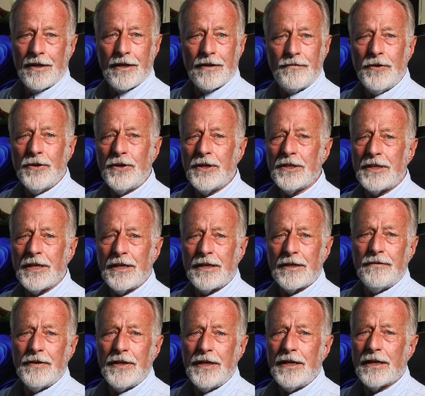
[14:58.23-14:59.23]
If you can think
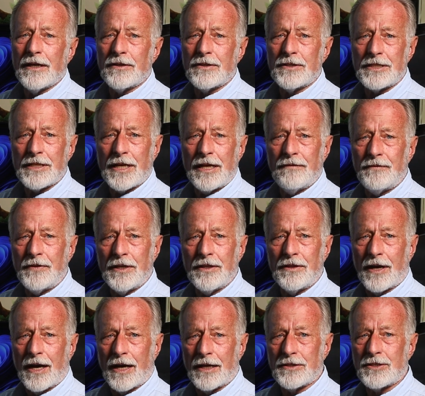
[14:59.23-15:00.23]
of any other safety
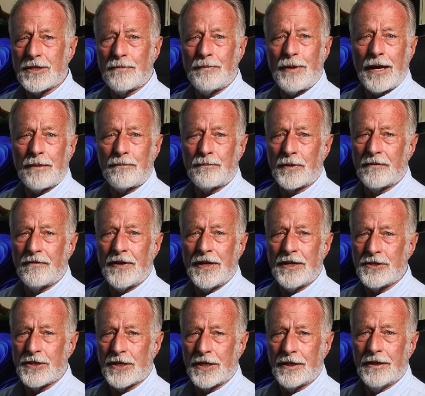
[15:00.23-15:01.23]
thoughts about
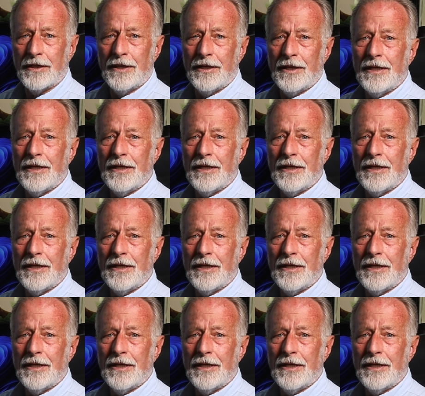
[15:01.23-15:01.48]
prevention,